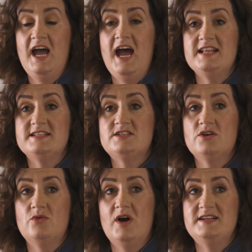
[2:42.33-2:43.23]
And
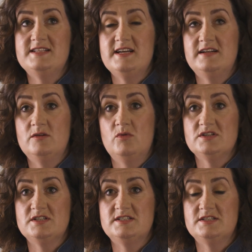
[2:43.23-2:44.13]
so I decided I
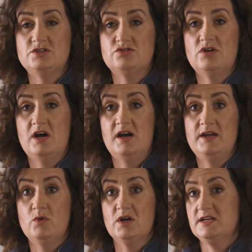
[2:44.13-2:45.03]
wanted to try
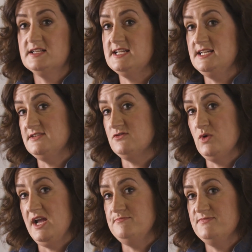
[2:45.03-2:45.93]
work in a slightly different
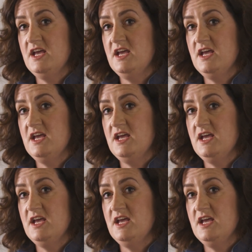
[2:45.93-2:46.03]
way.